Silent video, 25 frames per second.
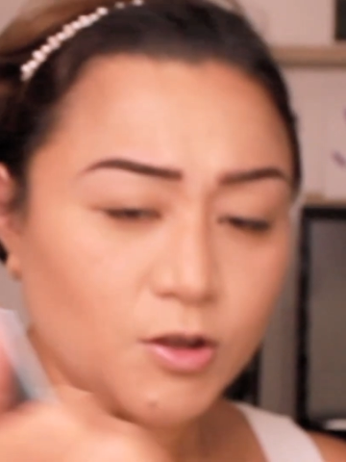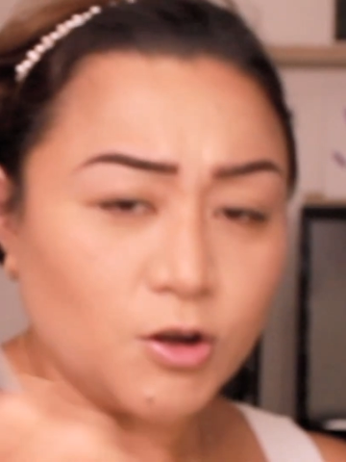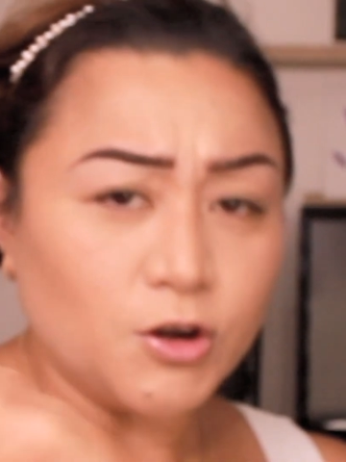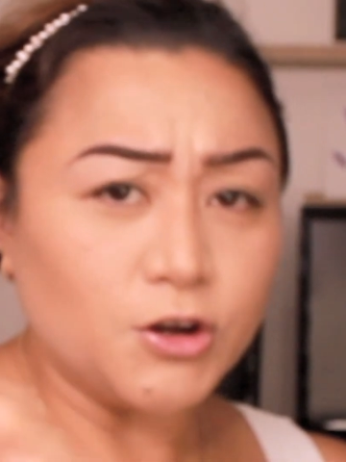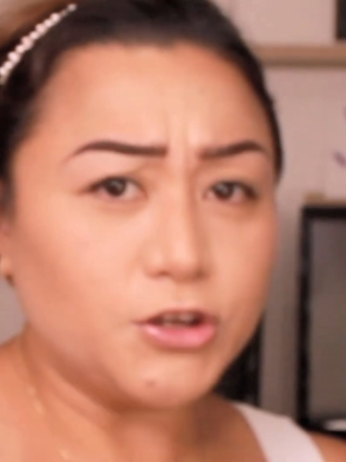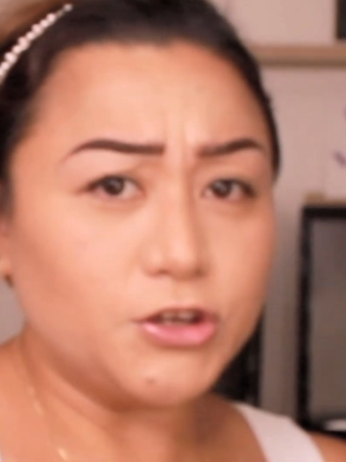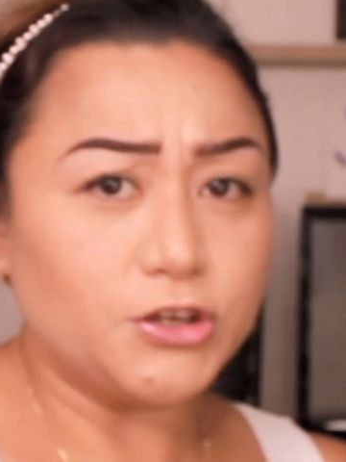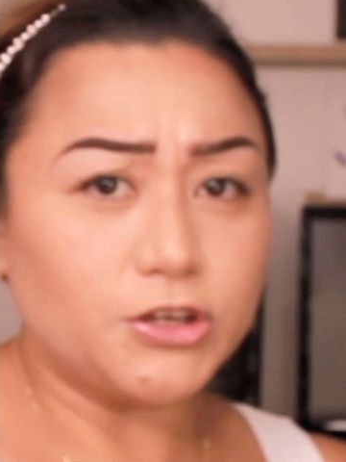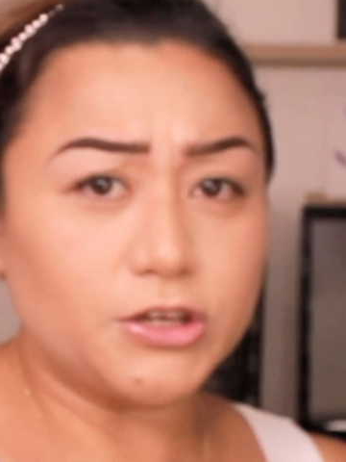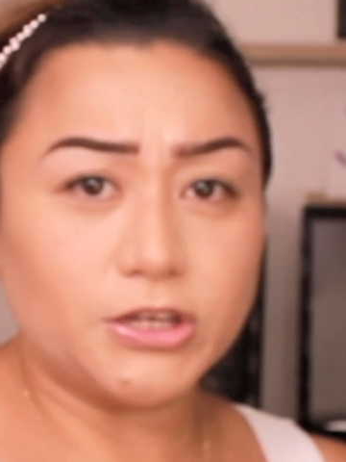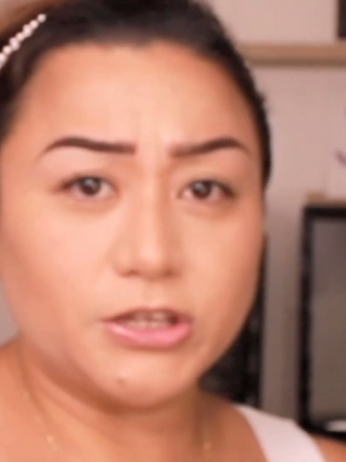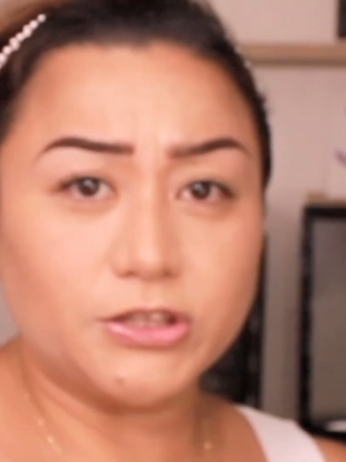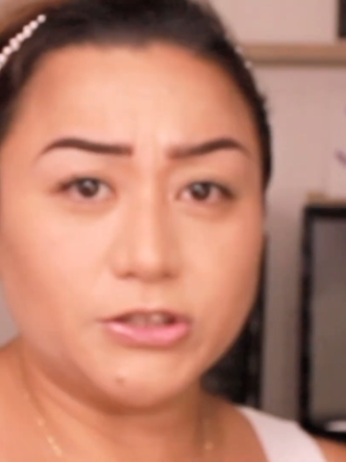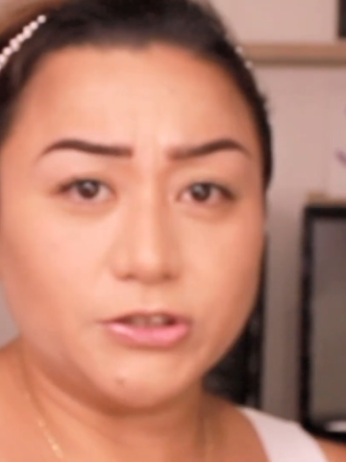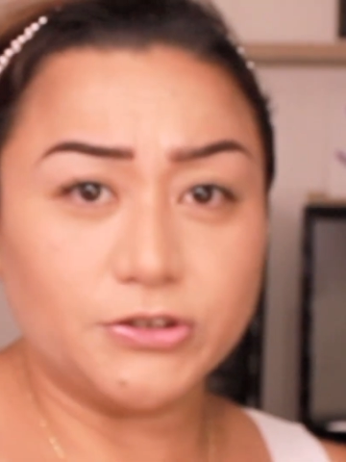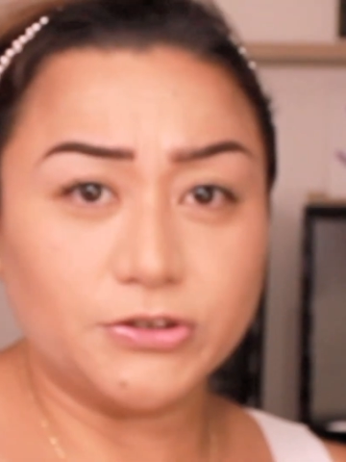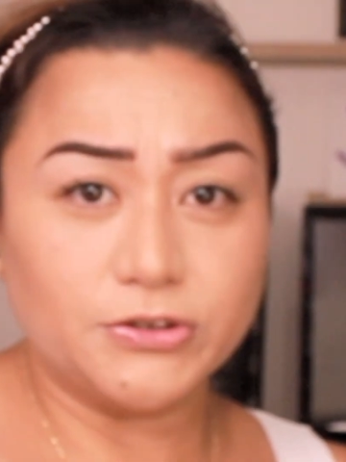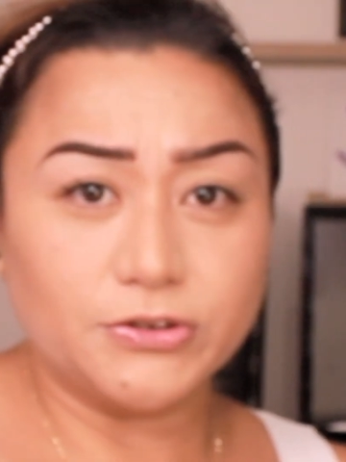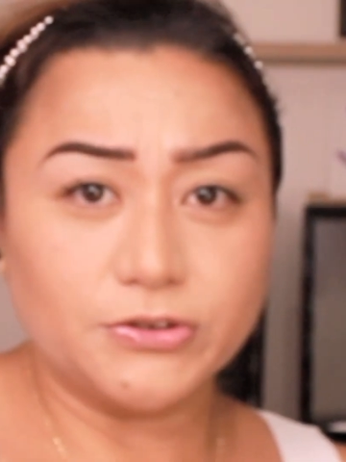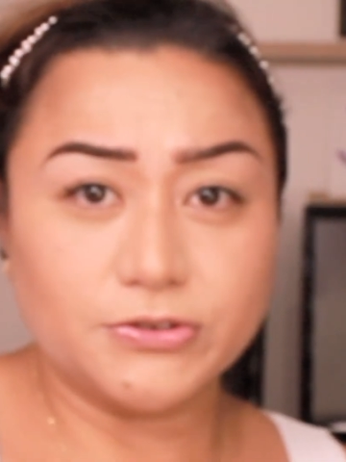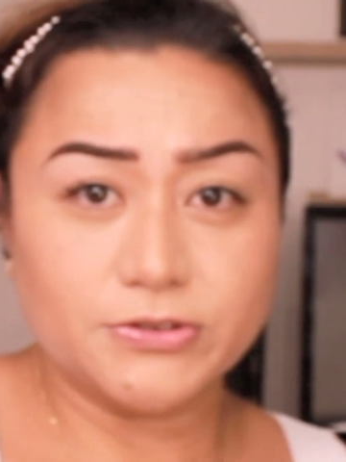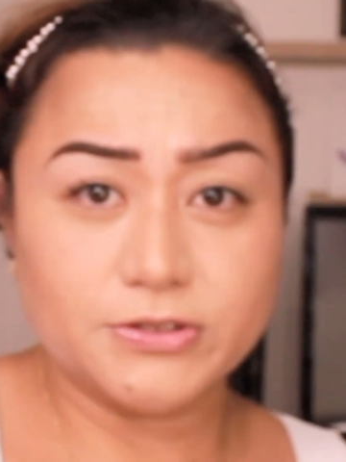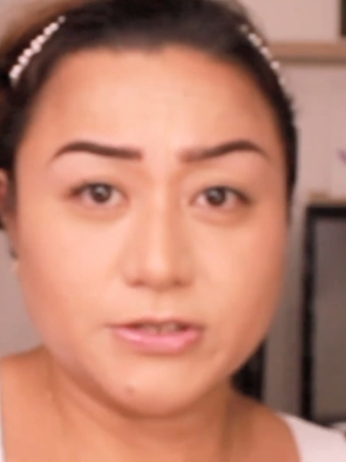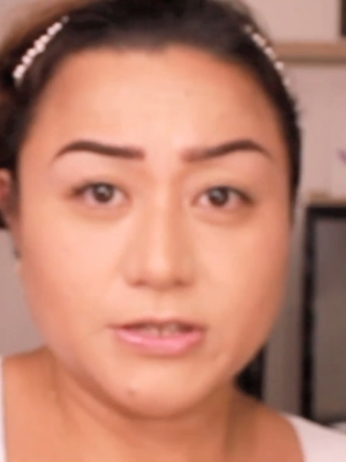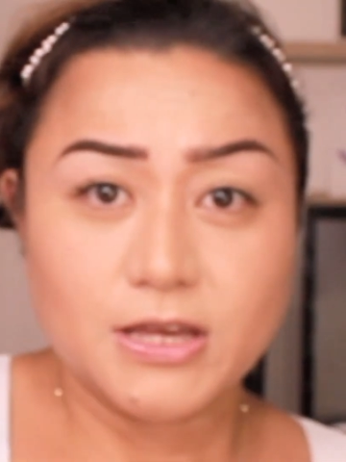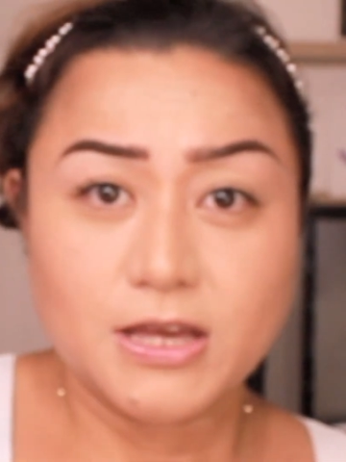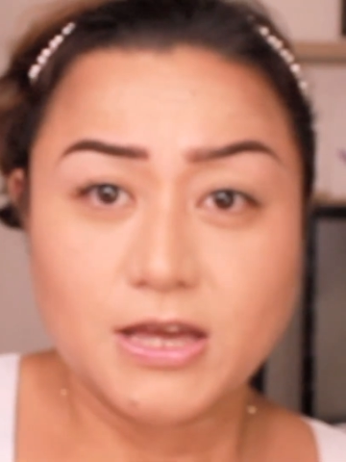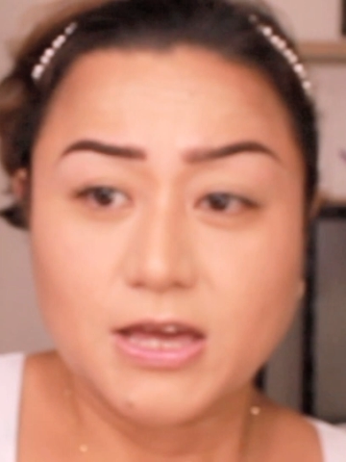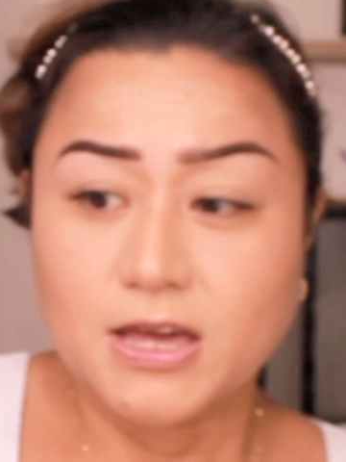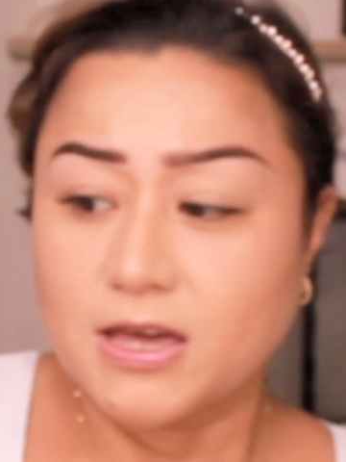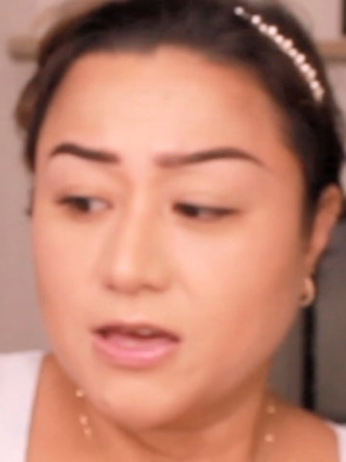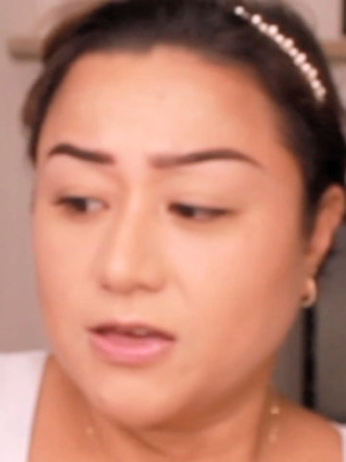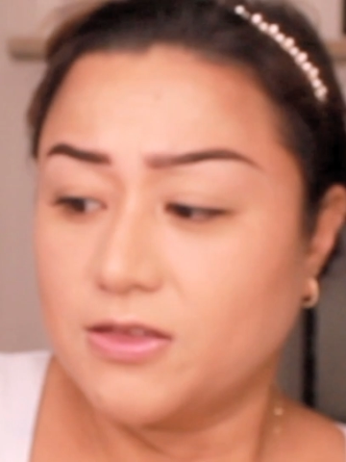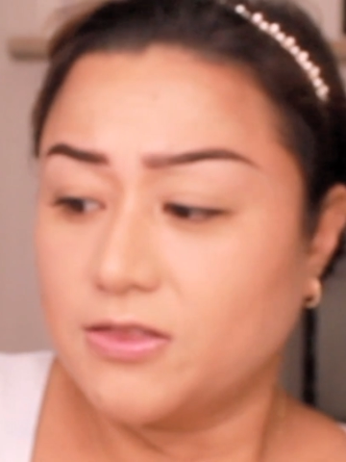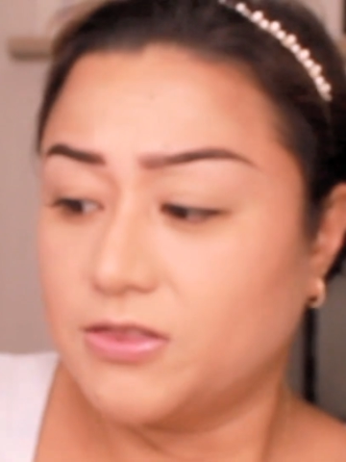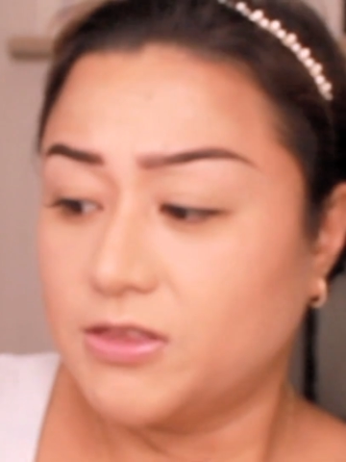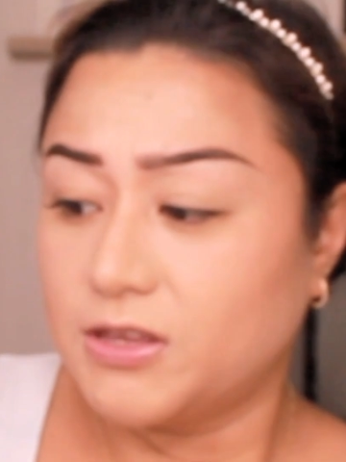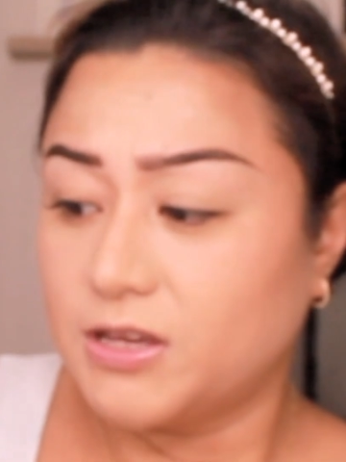or you can use
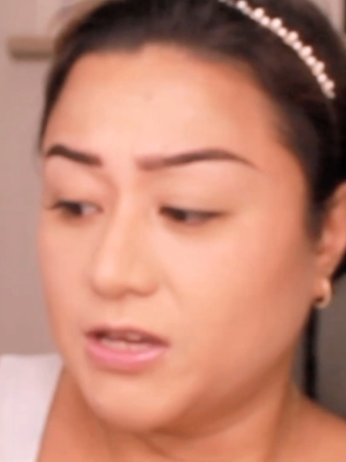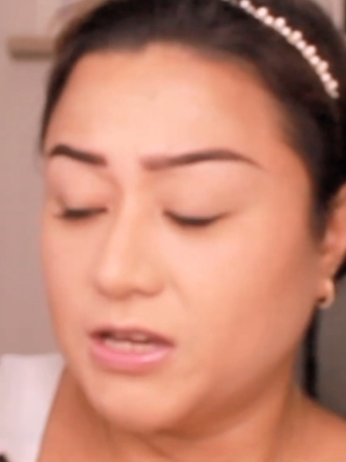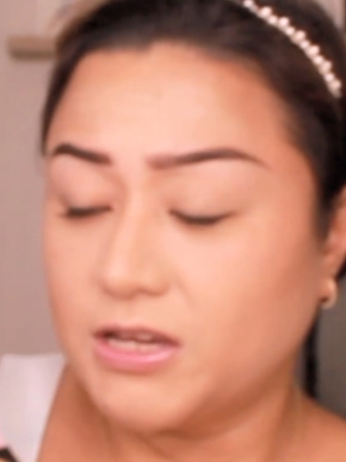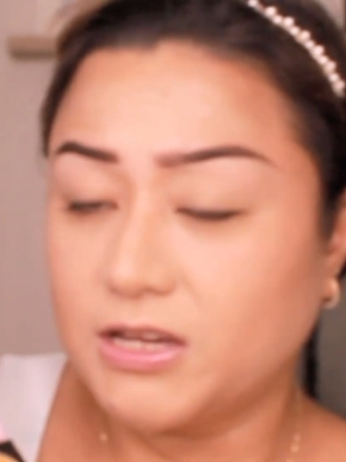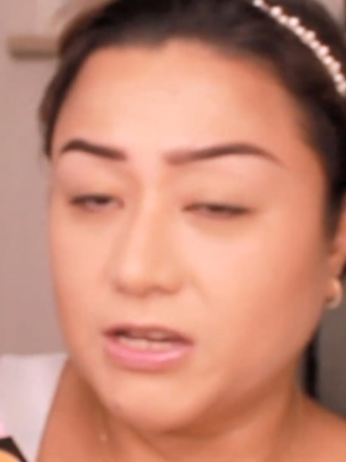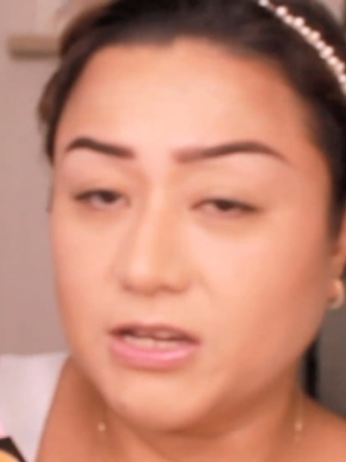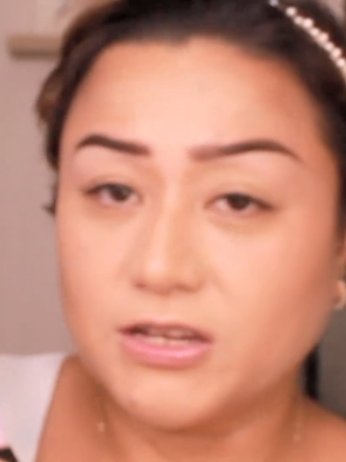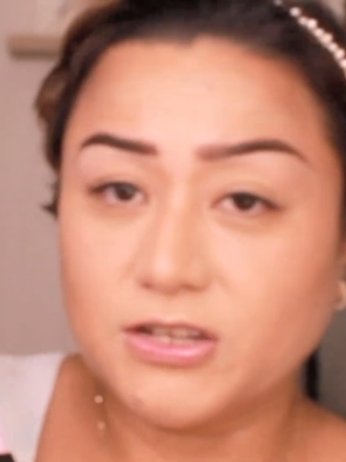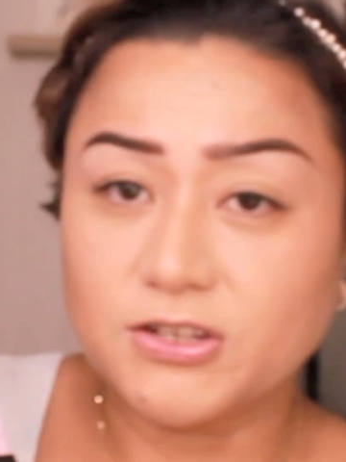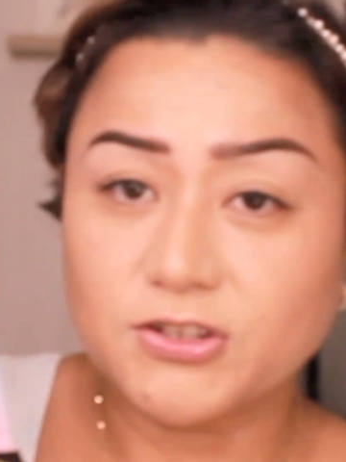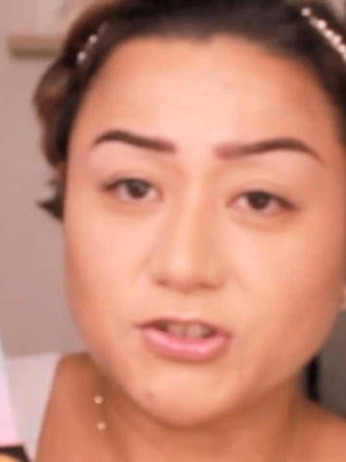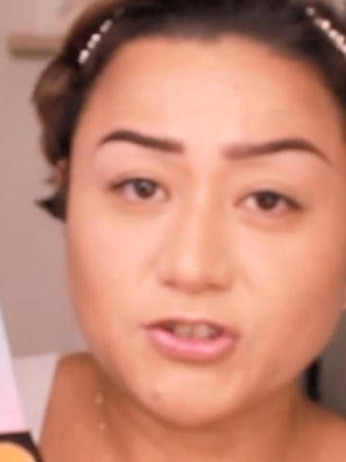the